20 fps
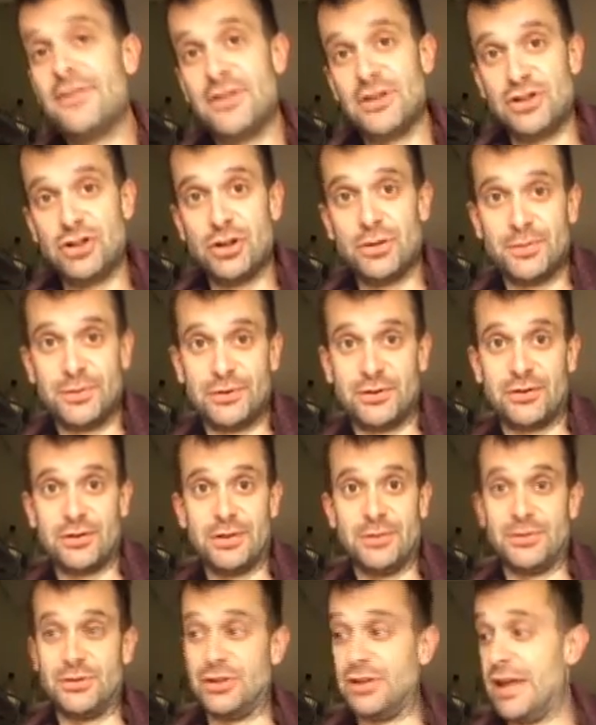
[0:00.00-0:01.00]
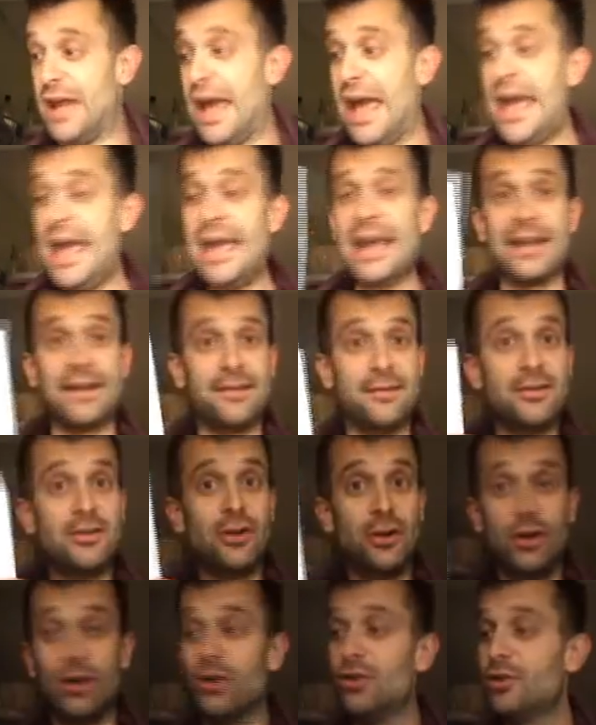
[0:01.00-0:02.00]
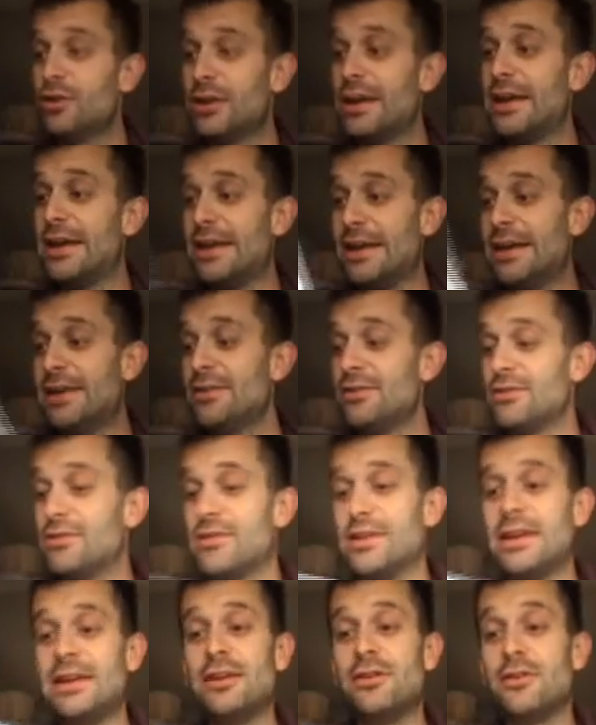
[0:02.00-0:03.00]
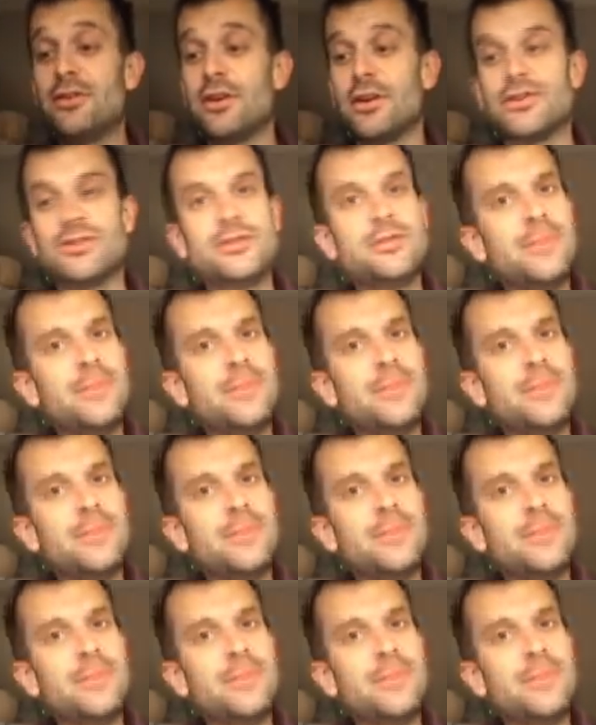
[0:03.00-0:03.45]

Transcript: over the job description. And look here, you see, look, I